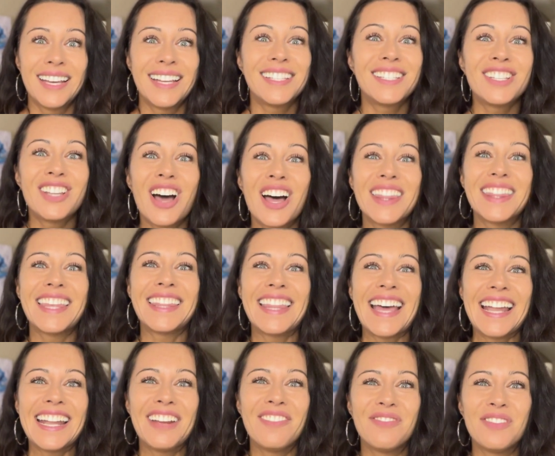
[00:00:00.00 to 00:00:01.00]
It's not that
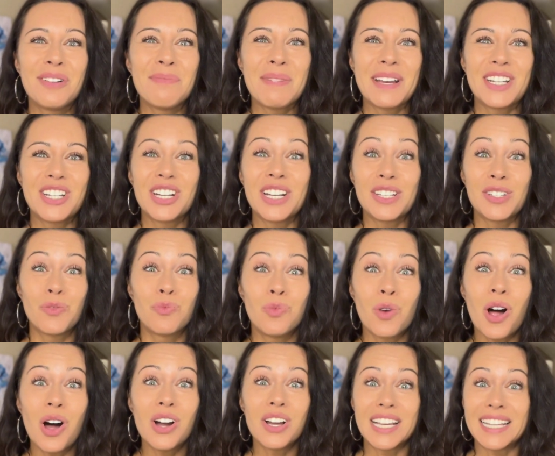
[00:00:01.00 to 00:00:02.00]
that information is
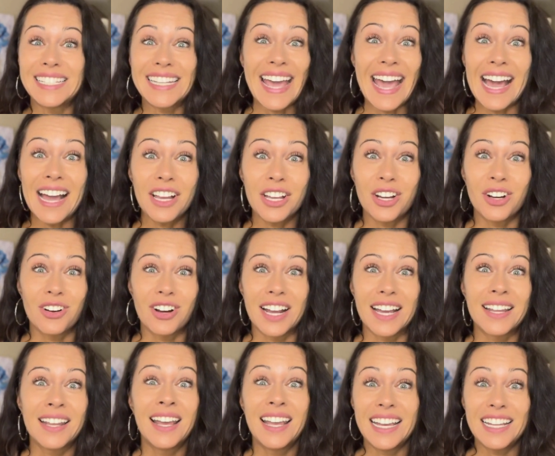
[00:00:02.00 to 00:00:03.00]
wrong, it's accurate,
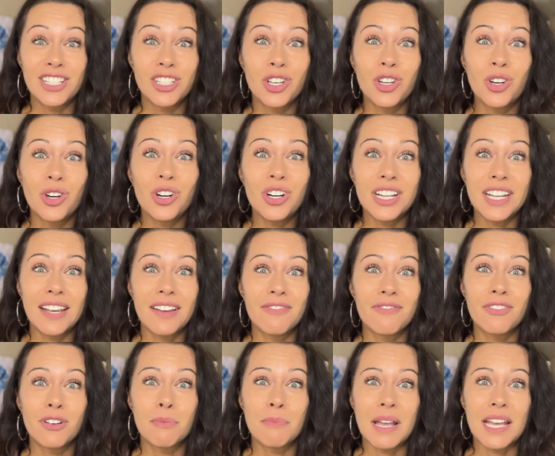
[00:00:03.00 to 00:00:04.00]
it's good
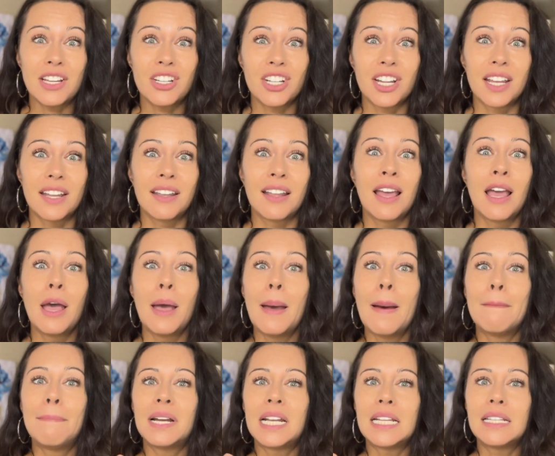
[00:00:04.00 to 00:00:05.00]
information,
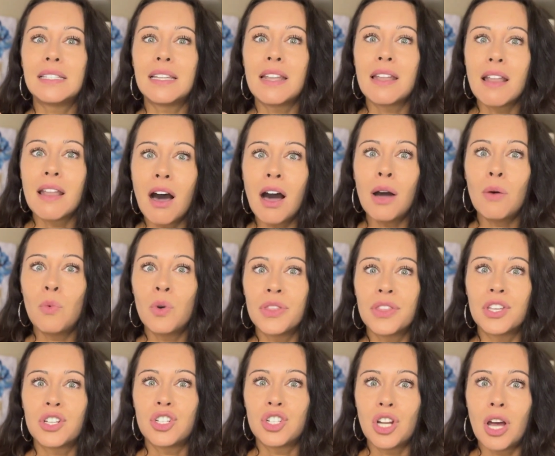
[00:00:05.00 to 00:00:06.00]
but it's not what
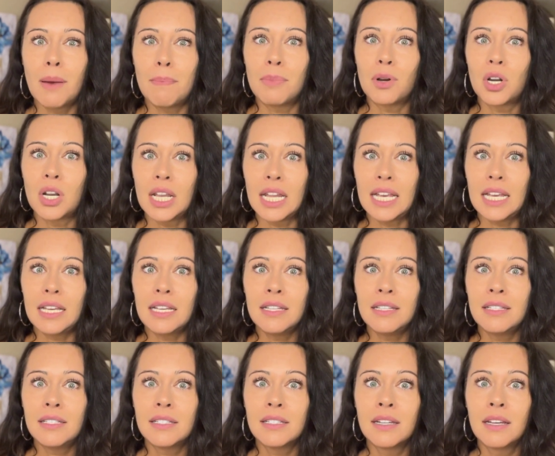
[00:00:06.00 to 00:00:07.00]
the shopper
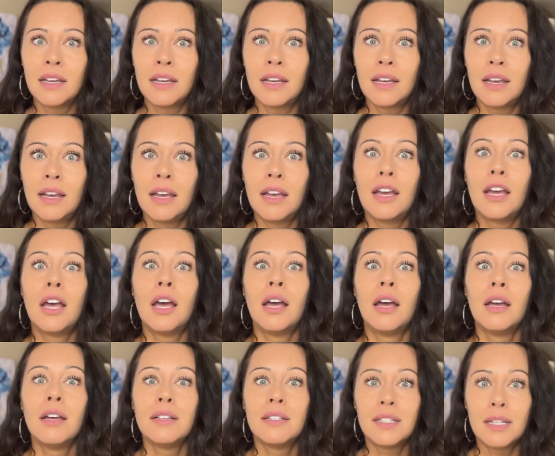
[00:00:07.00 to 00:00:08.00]
needs
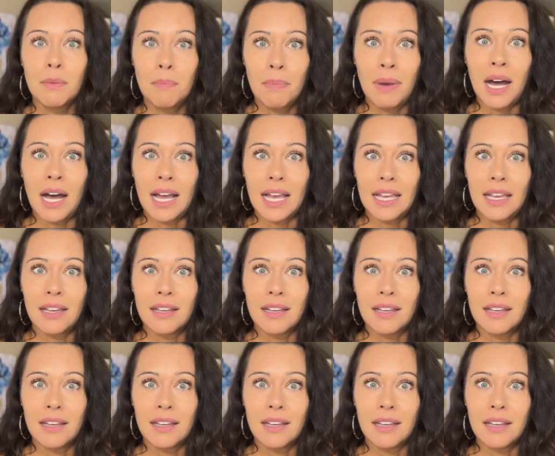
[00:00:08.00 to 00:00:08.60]
to buy.